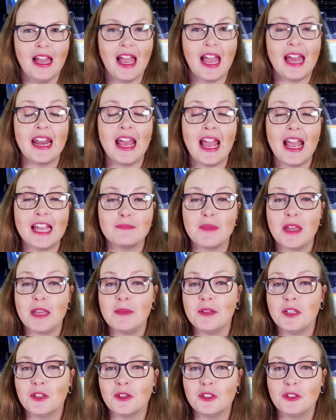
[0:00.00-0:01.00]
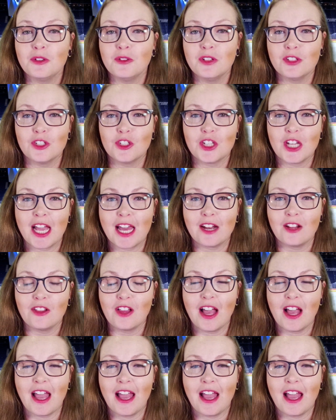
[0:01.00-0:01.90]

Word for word: And hey, maybe you're new to the channel